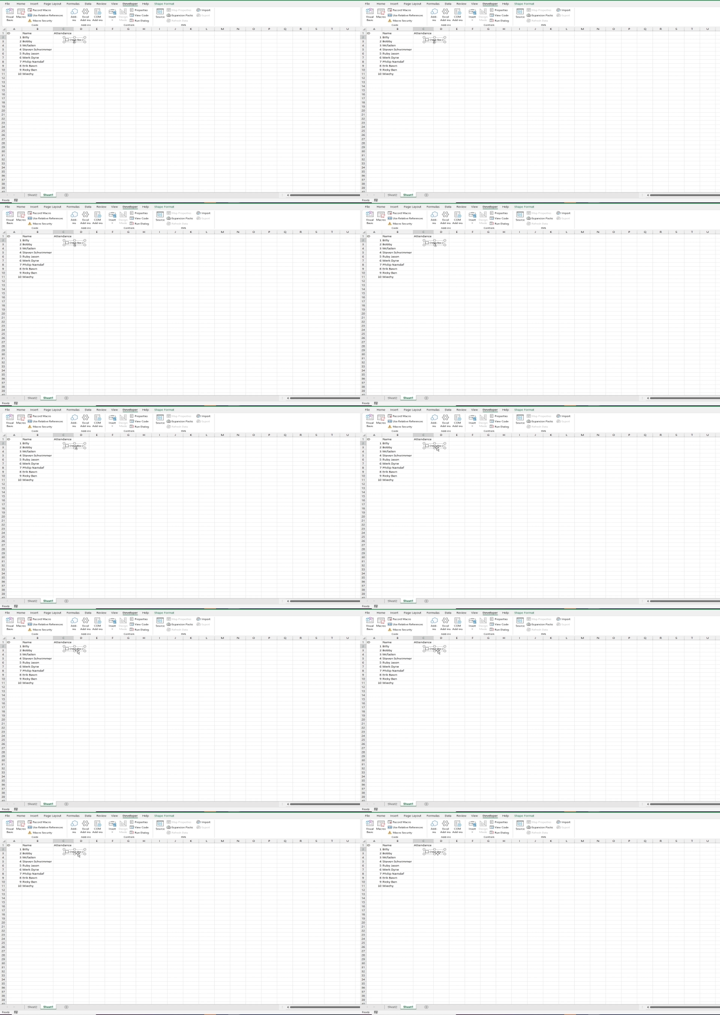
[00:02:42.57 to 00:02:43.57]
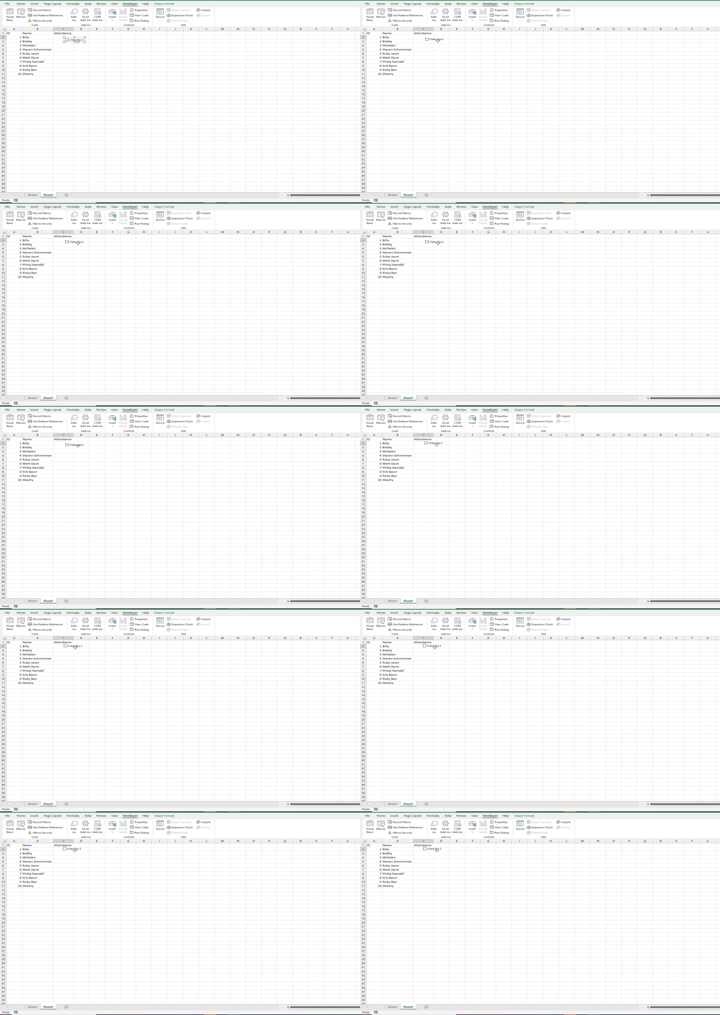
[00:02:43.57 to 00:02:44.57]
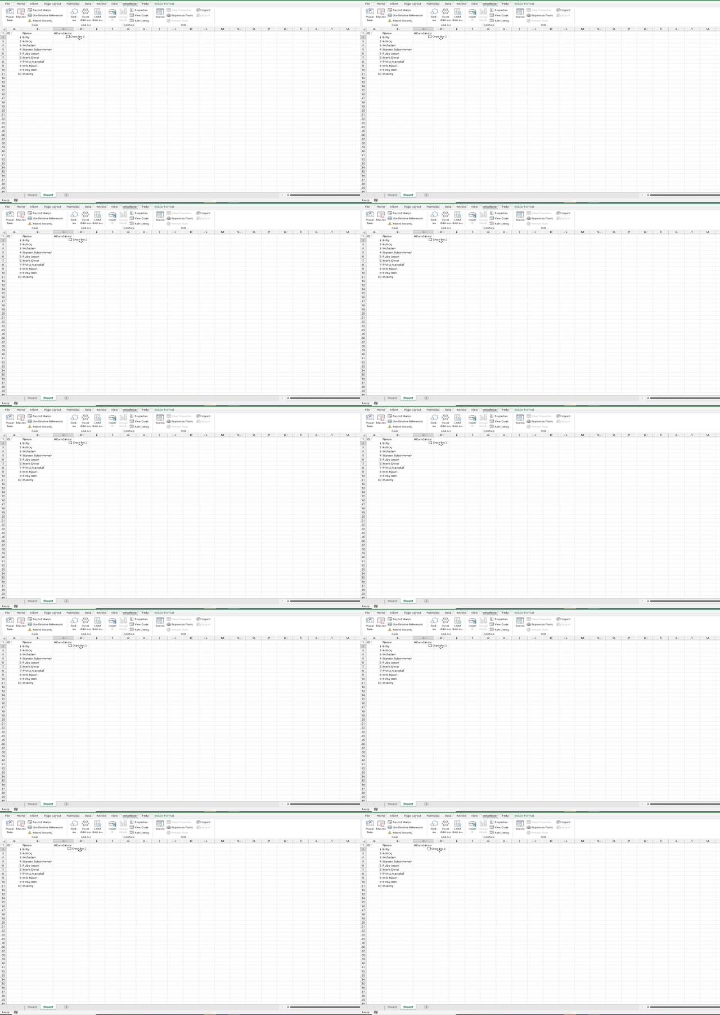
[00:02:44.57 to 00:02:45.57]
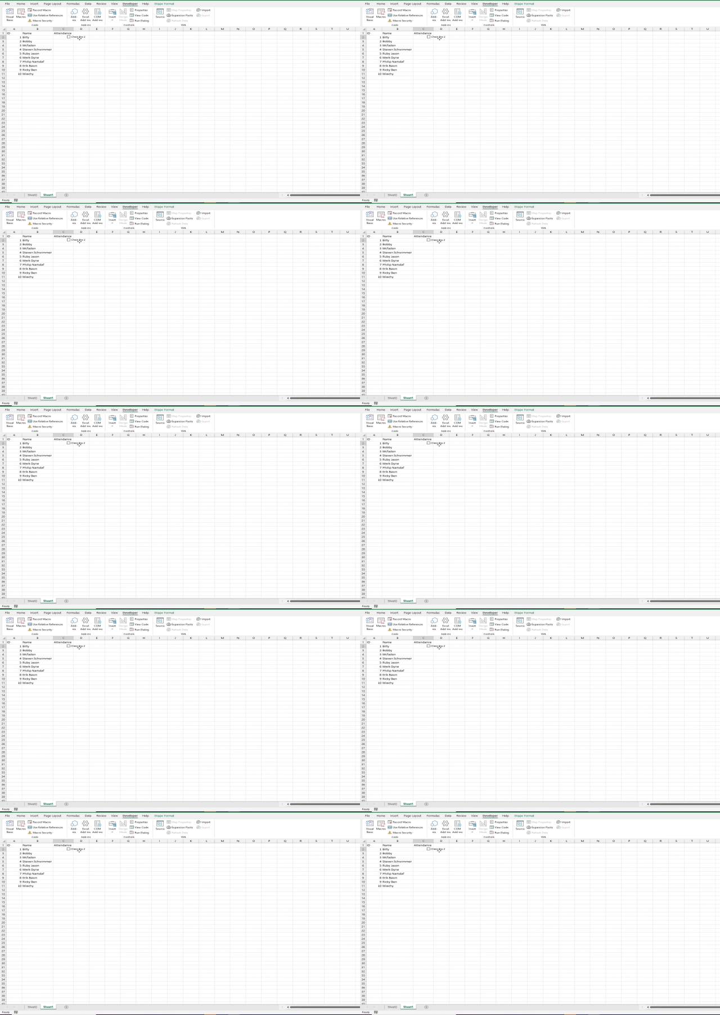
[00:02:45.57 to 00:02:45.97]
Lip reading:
(no speaker visible)